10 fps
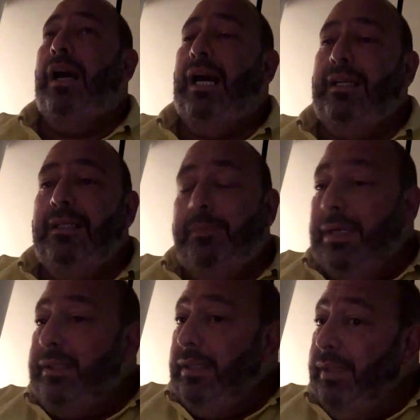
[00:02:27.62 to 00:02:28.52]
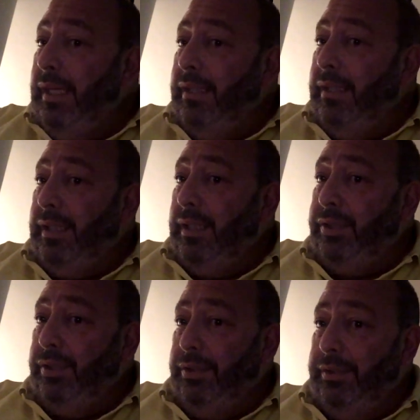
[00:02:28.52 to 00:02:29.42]
Ireland must have an
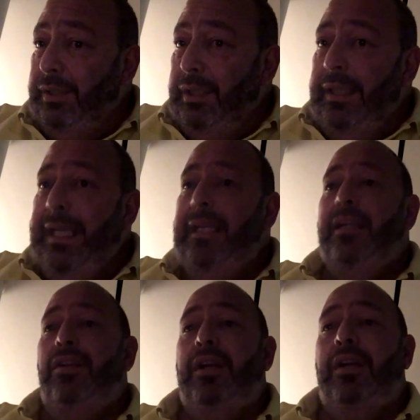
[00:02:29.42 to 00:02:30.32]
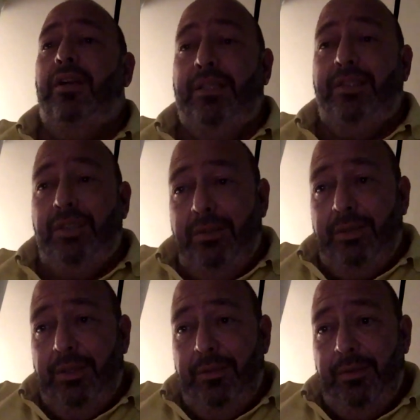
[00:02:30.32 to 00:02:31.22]
outside chance. England got a great
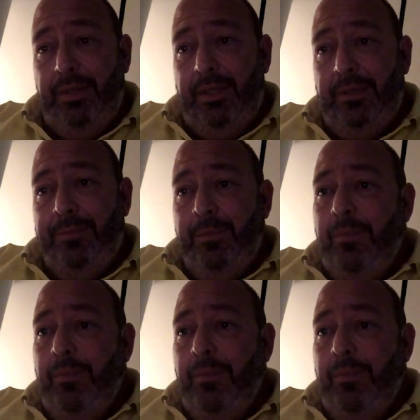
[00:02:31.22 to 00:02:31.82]
chance, right?